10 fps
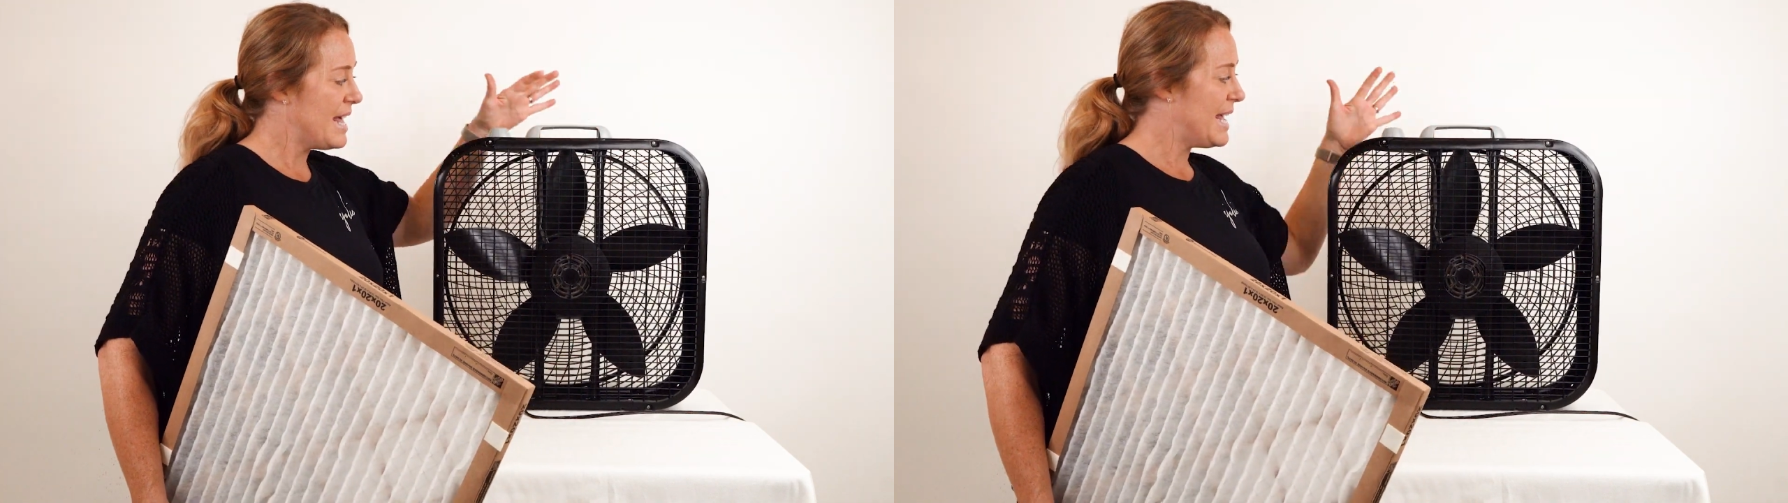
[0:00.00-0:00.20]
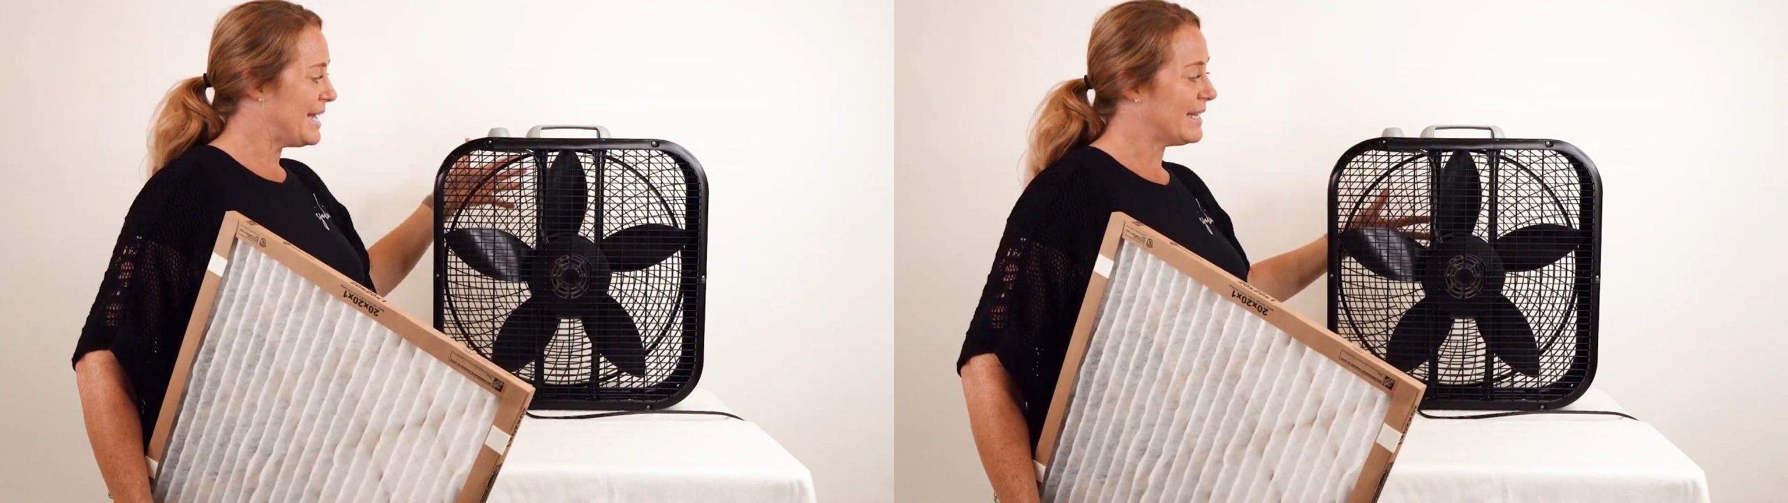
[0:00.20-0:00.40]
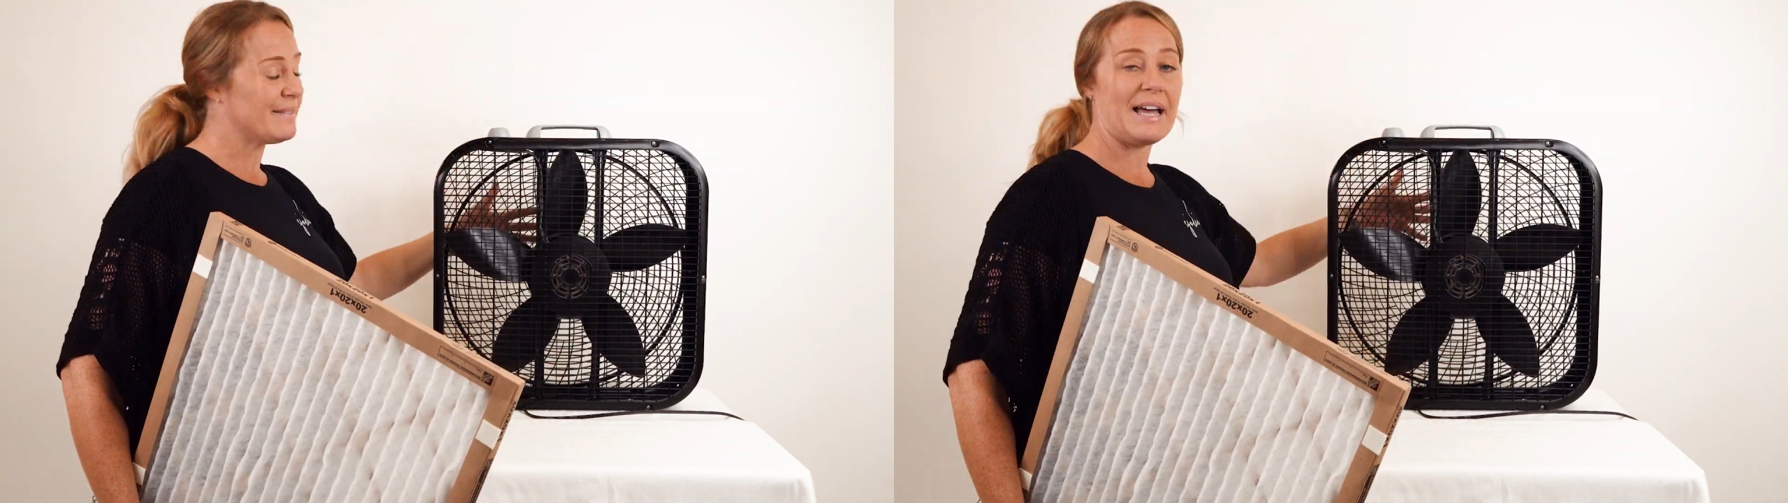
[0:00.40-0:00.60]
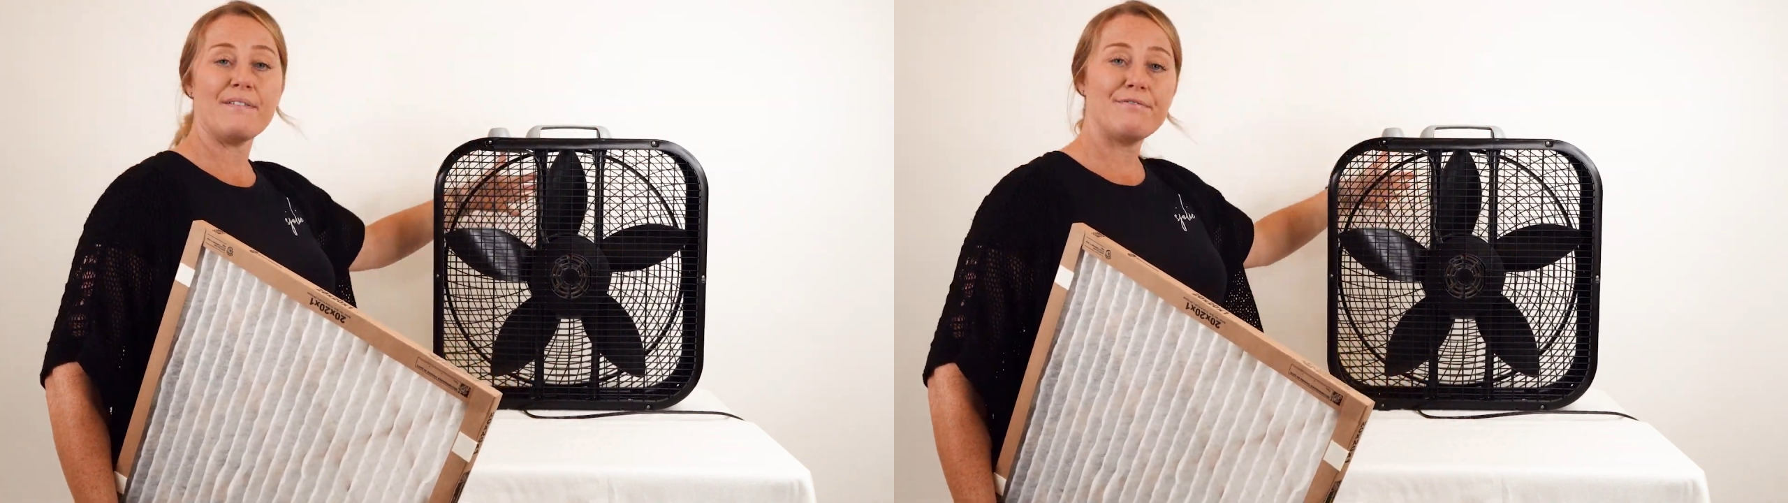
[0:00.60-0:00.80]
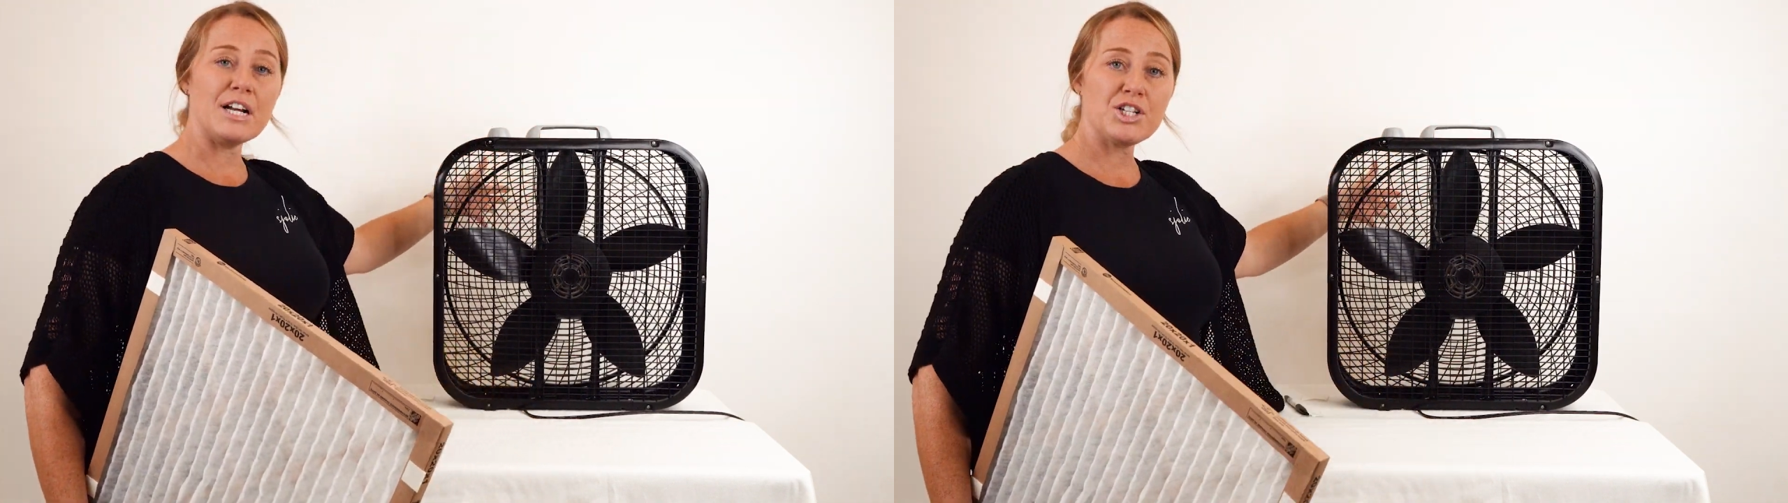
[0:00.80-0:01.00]
and let
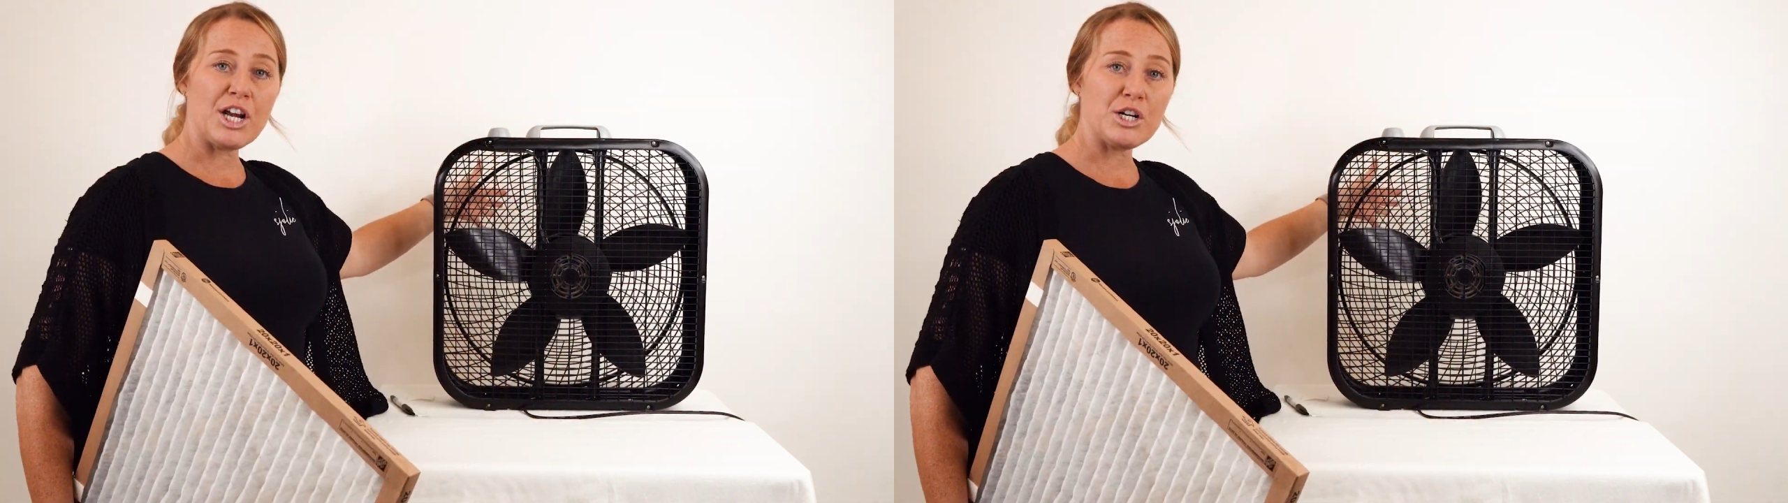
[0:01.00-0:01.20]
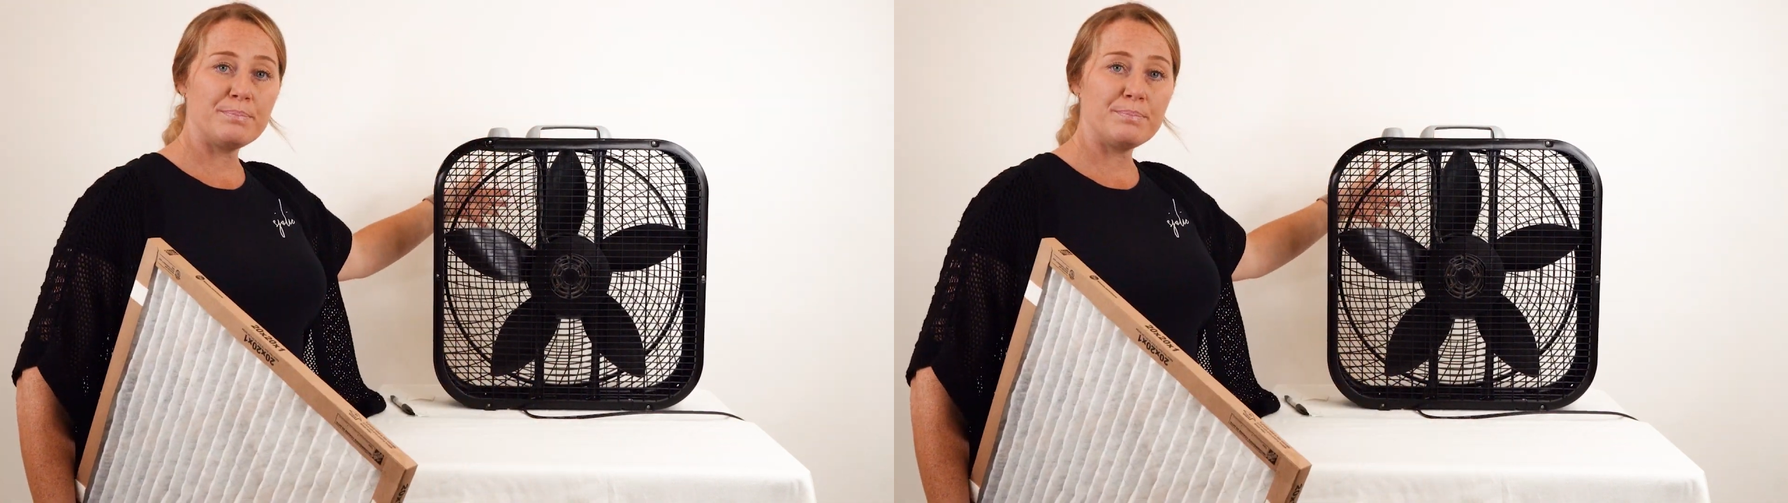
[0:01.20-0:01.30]
that fresh air